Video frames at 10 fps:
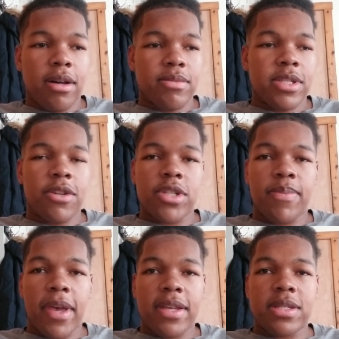center
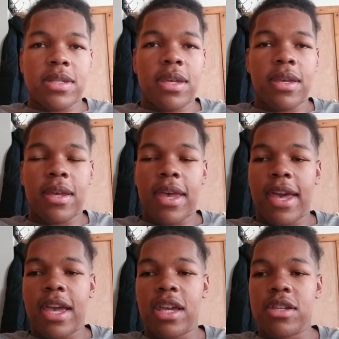space,
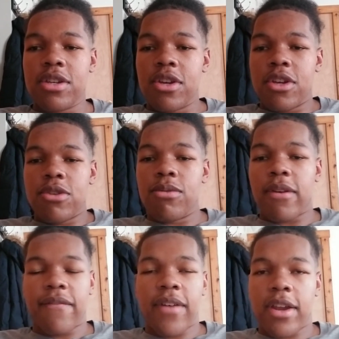and you
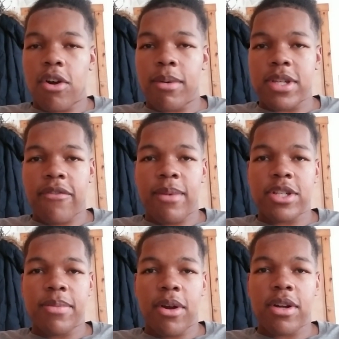can find a whole bunch of
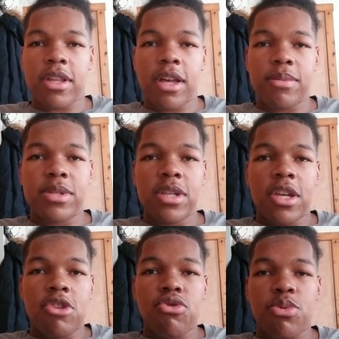information about clubs
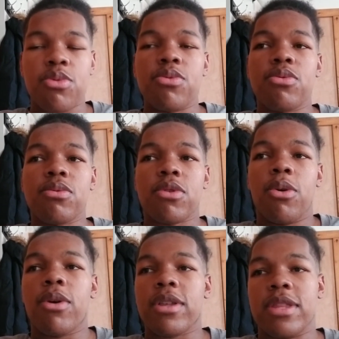through
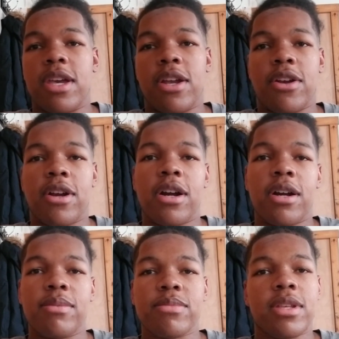going
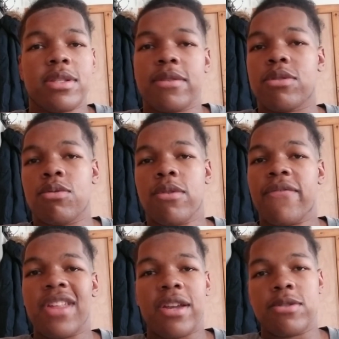there because through the
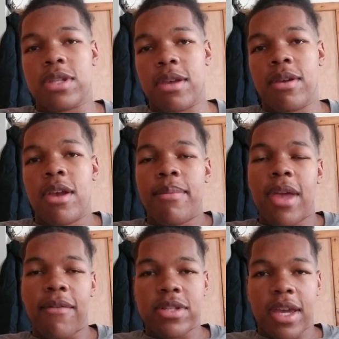flyers that
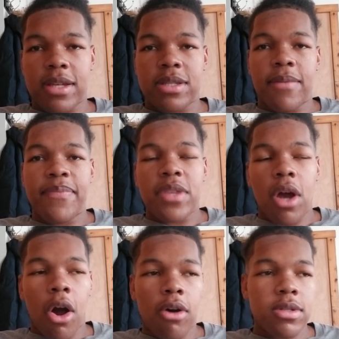be advertised.
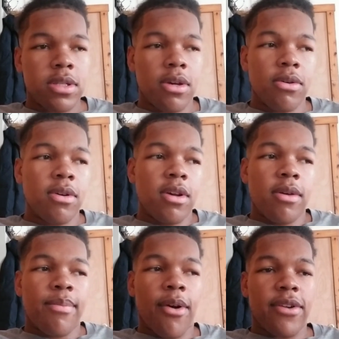Also,
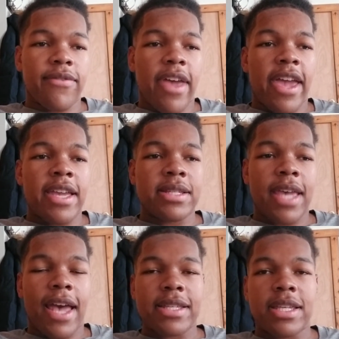part of that is
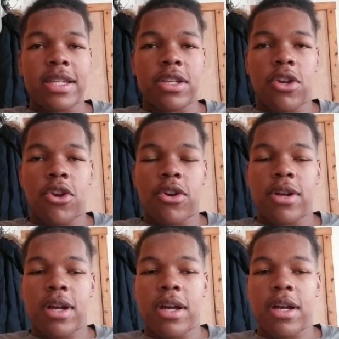asking your